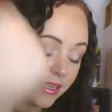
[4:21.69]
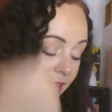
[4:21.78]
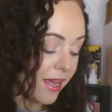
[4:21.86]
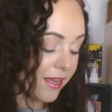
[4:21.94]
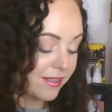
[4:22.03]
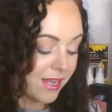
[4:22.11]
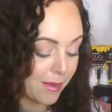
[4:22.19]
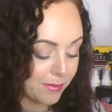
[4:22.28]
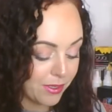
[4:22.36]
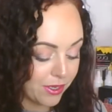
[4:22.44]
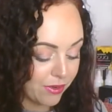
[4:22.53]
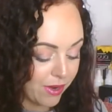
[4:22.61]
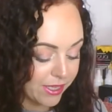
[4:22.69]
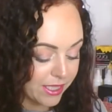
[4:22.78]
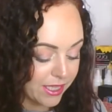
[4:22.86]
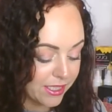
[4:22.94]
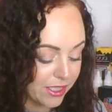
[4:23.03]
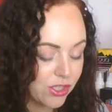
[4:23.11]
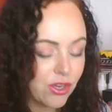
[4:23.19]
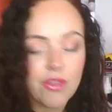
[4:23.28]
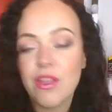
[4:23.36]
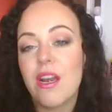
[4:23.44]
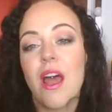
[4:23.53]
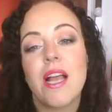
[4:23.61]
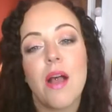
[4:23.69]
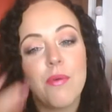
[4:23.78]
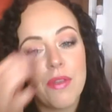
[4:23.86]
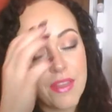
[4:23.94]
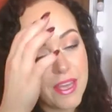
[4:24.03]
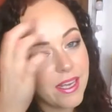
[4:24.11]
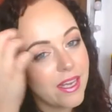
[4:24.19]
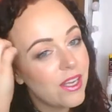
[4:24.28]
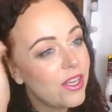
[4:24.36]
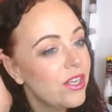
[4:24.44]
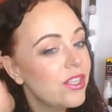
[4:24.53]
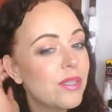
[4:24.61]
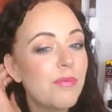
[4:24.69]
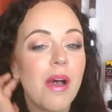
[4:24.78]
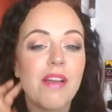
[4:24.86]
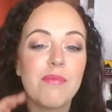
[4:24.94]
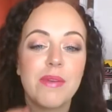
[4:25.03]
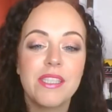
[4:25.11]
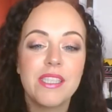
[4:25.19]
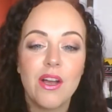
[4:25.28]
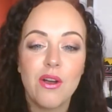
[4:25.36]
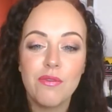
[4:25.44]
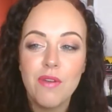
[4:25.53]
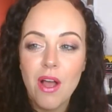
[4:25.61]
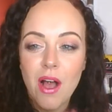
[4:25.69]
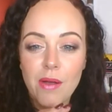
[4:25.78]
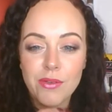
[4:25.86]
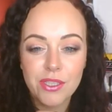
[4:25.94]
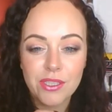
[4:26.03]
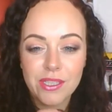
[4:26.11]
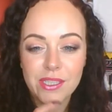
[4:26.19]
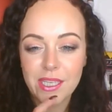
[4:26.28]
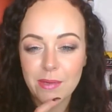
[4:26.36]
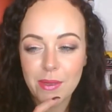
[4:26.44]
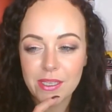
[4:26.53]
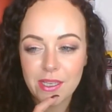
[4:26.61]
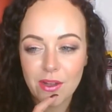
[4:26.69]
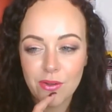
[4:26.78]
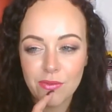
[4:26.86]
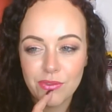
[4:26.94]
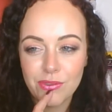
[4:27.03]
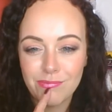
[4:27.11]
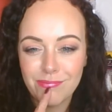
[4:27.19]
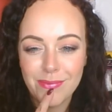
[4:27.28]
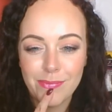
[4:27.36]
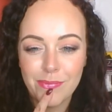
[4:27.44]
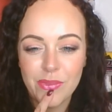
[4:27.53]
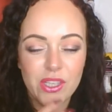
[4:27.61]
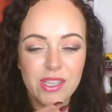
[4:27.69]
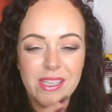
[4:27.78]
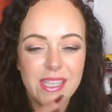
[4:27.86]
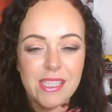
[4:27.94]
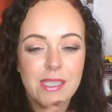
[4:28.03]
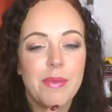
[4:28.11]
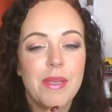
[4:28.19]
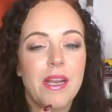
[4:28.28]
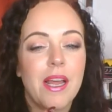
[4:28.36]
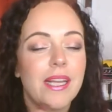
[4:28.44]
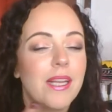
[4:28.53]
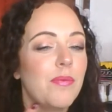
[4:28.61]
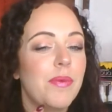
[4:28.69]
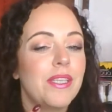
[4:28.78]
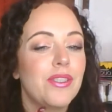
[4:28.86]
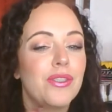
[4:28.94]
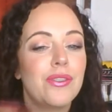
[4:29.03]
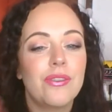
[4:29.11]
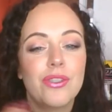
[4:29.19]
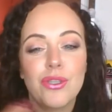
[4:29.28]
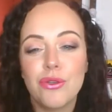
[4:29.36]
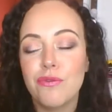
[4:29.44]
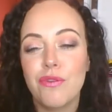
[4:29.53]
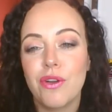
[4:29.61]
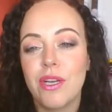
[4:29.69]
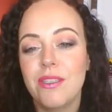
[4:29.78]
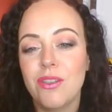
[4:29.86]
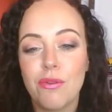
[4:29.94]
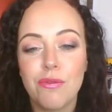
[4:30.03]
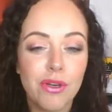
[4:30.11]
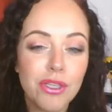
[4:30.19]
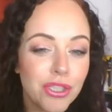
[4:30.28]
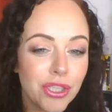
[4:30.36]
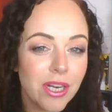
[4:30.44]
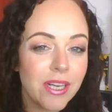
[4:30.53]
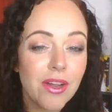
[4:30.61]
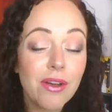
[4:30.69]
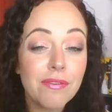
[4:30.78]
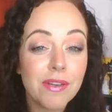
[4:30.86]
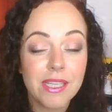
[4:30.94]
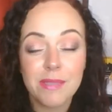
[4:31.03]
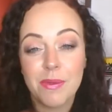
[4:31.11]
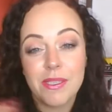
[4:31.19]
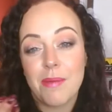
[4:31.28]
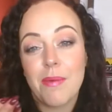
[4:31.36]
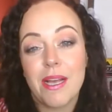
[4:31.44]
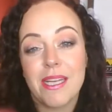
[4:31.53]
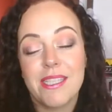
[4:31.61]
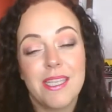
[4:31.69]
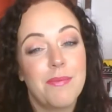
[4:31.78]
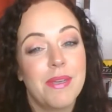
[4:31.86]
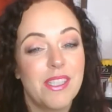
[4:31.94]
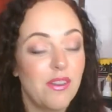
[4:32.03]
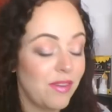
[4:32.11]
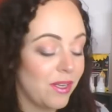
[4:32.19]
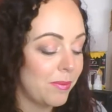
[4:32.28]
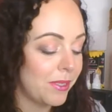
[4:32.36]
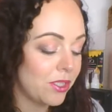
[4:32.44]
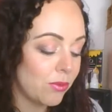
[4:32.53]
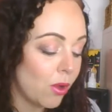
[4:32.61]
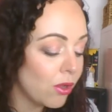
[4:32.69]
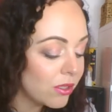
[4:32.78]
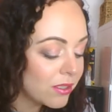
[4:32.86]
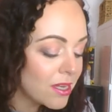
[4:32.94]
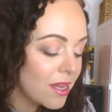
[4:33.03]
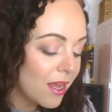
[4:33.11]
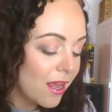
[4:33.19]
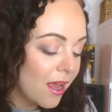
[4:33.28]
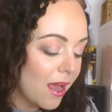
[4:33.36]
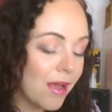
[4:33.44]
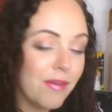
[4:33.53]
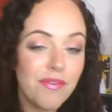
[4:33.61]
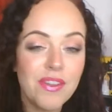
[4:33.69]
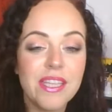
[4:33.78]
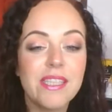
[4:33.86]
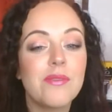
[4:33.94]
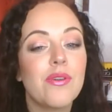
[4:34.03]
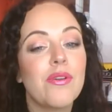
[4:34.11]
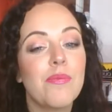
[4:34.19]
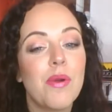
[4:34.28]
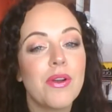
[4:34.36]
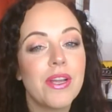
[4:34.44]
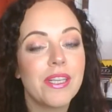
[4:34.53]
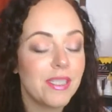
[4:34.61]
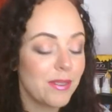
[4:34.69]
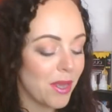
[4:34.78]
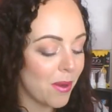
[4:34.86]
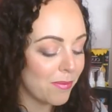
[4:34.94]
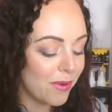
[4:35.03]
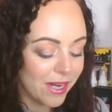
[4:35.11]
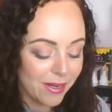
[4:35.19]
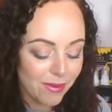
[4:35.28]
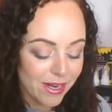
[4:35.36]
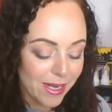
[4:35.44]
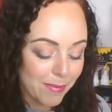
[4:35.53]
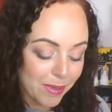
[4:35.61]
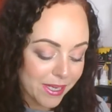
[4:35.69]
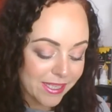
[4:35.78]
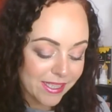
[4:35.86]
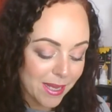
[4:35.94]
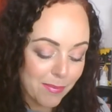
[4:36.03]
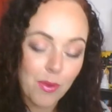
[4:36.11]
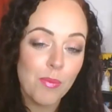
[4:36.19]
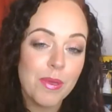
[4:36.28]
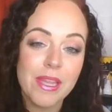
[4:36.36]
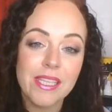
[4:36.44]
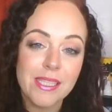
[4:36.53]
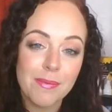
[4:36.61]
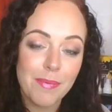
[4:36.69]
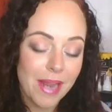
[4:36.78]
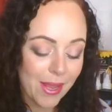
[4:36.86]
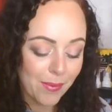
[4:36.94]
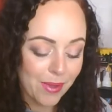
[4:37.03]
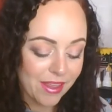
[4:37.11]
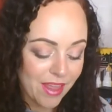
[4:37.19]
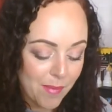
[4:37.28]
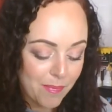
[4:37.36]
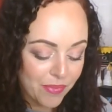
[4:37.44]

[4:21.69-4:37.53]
Yeah, absolutely crazy. This is nothing like I would think to buy for myself. I would just consider myself this to be like a little bit too fun and not functional enough, and I suppose I might consider myself a little bit too old for this sort of product. So I'm really, really pleased that he brought me these to play with.